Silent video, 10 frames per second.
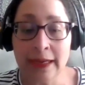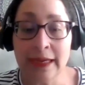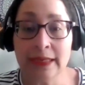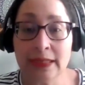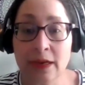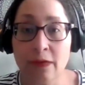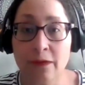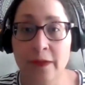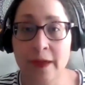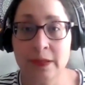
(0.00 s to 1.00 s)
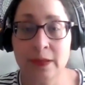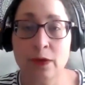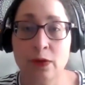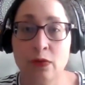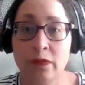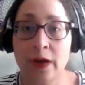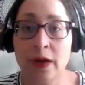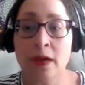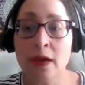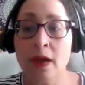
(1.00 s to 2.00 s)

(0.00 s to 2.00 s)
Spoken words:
easier for them to maneuver